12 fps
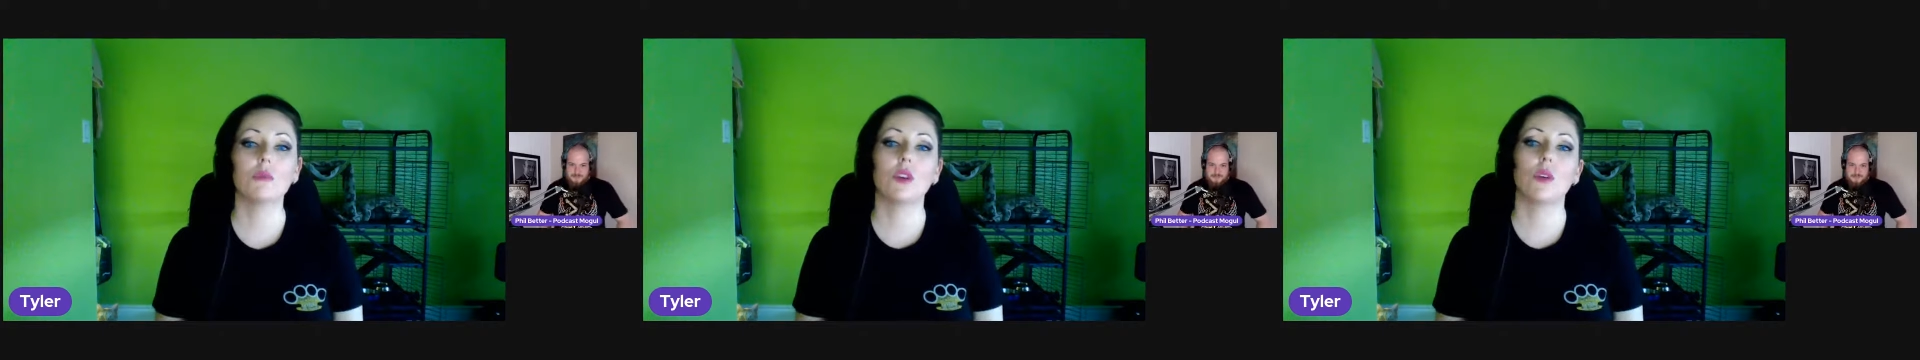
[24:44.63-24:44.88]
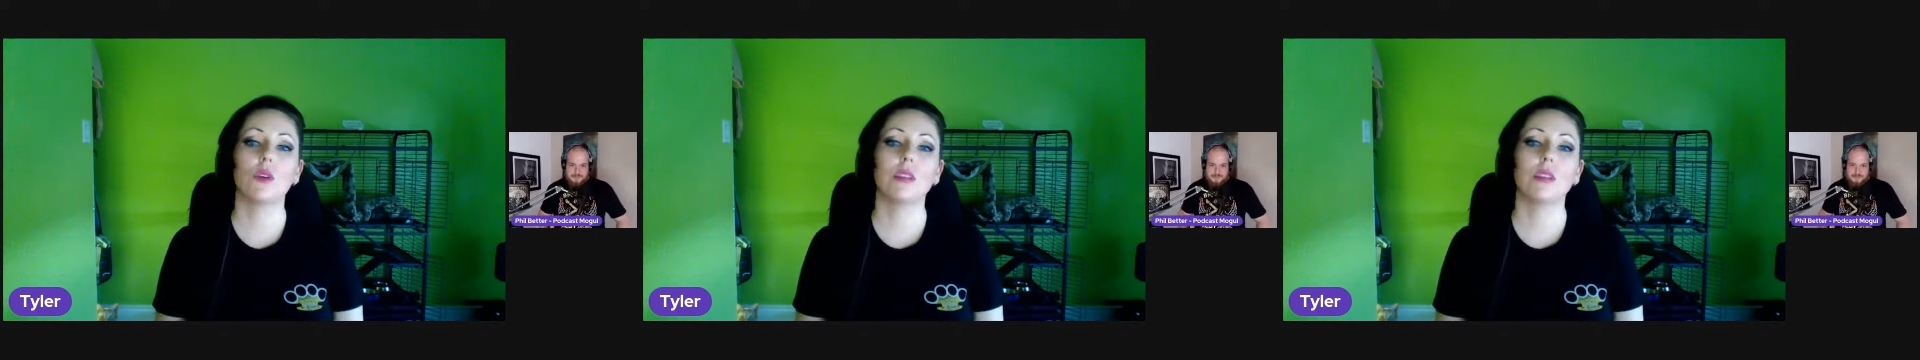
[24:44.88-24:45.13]

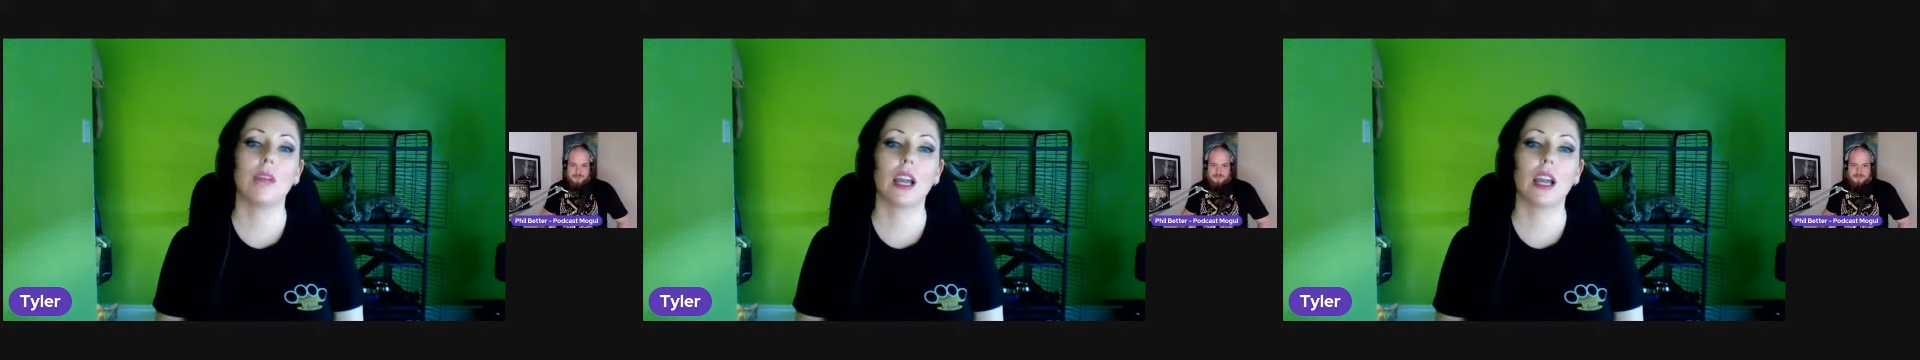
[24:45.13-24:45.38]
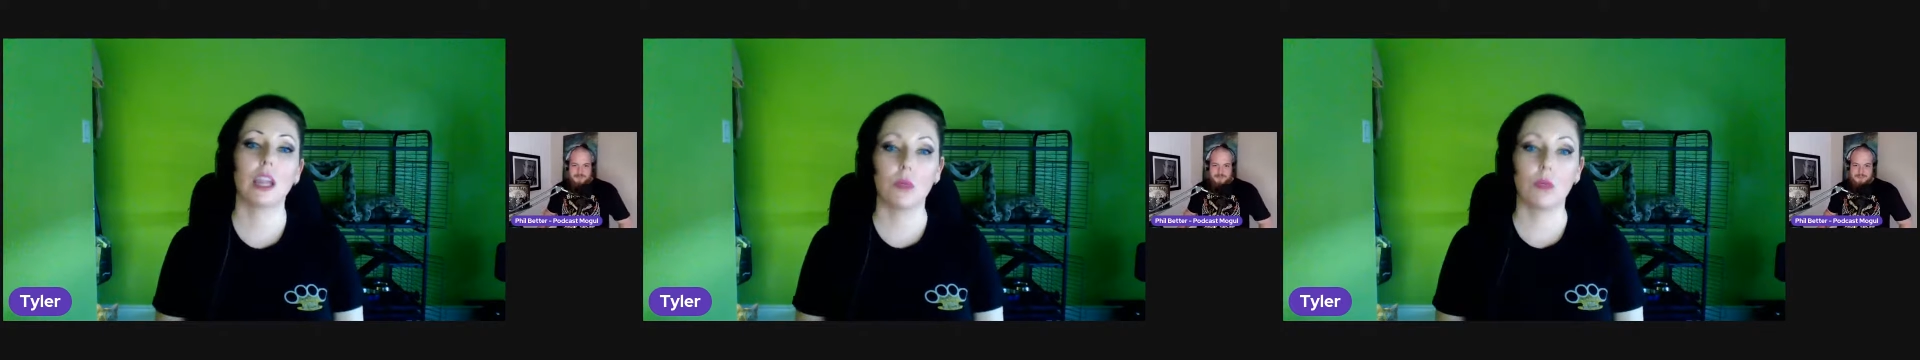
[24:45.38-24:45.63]
go in the
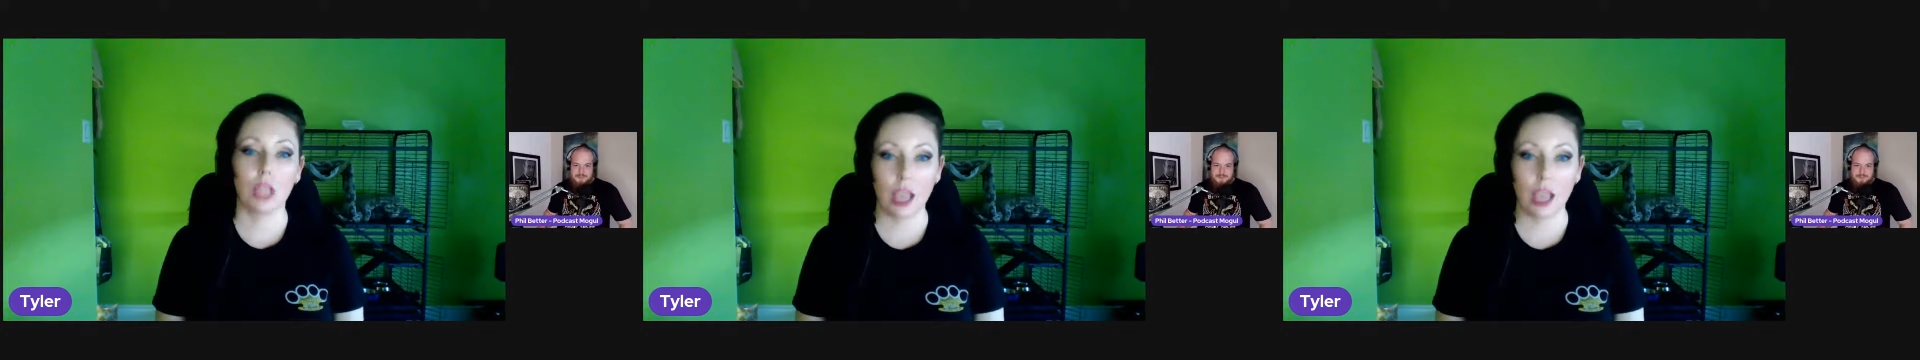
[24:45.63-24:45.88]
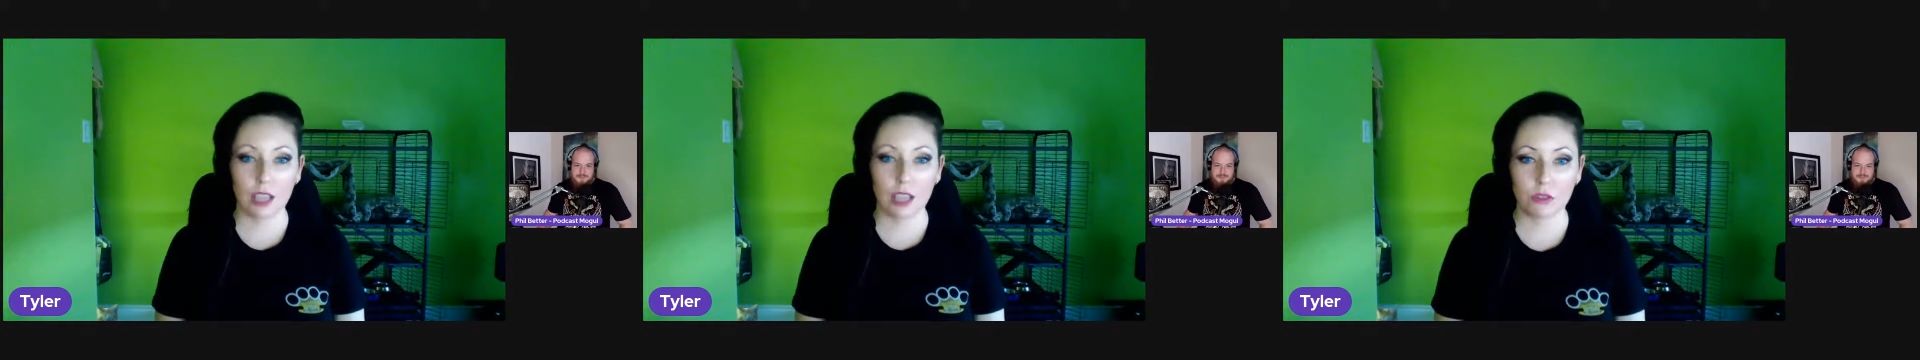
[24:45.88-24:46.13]
back and when he
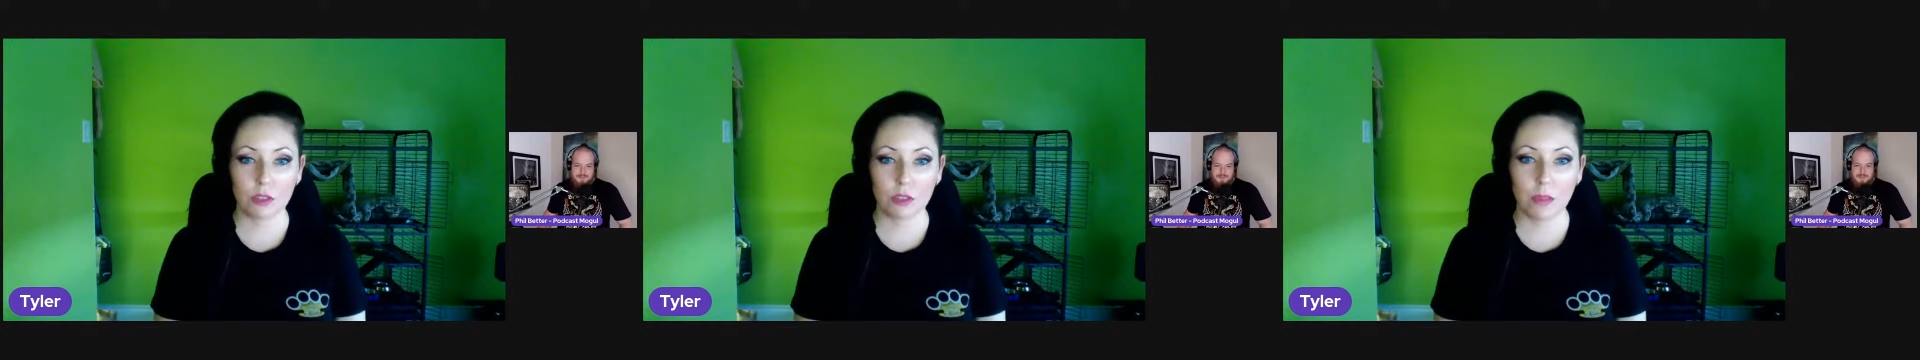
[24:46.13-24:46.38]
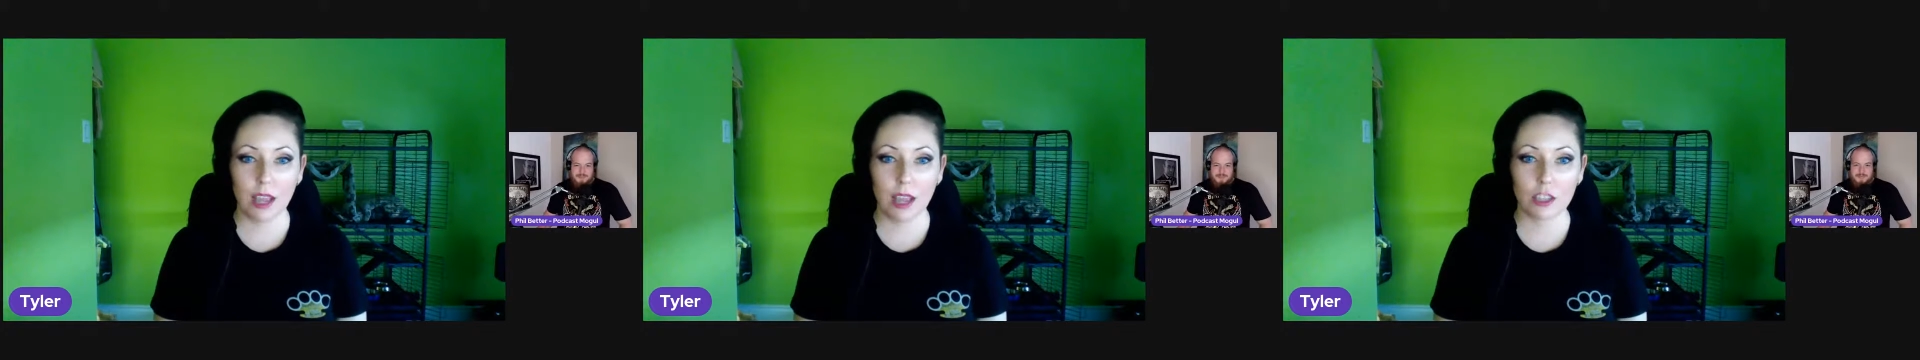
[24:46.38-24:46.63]
asked for the
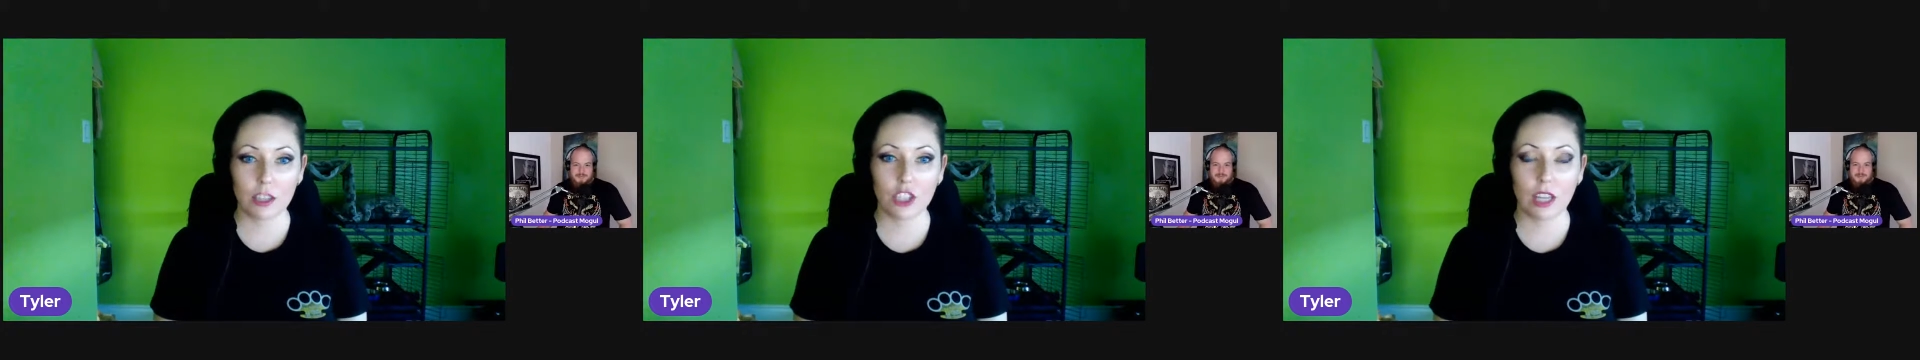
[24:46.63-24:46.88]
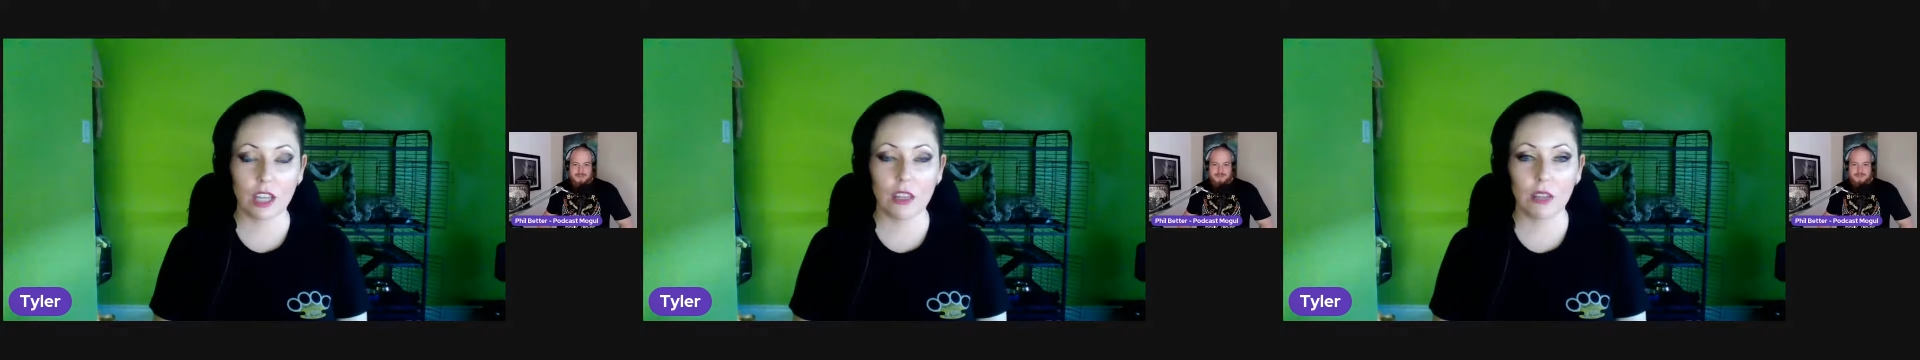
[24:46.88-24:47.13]
match
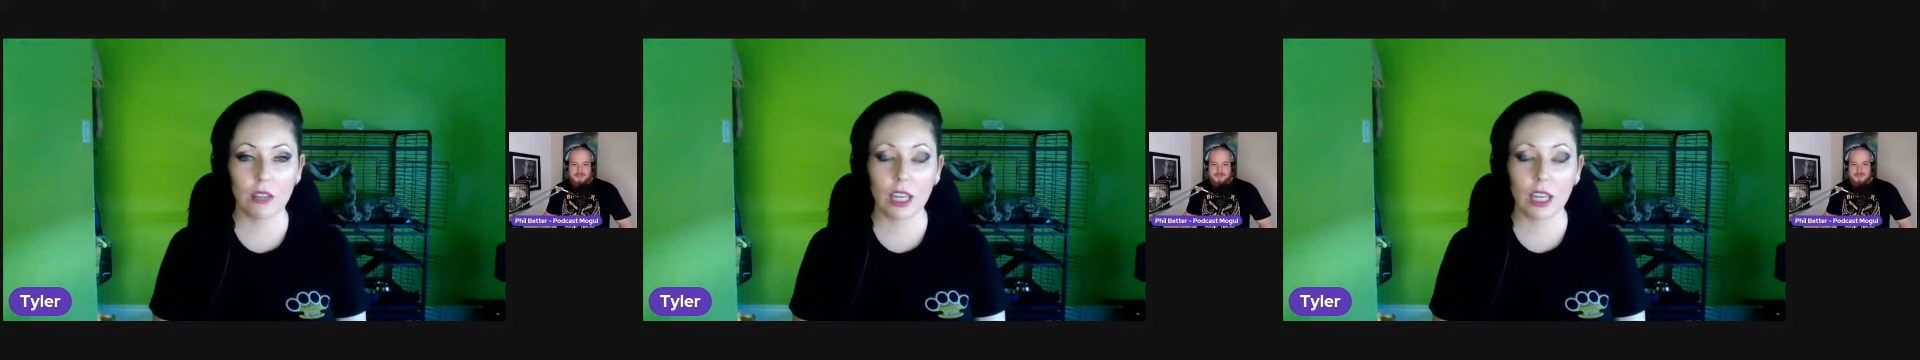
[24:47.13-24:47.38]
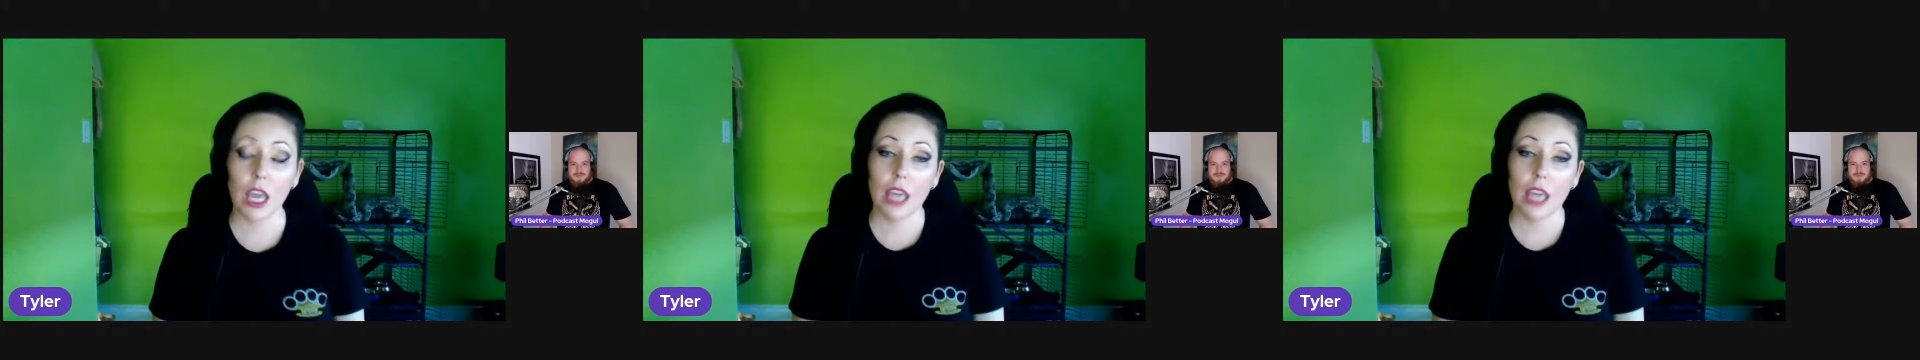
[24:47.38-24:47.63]
and they were like,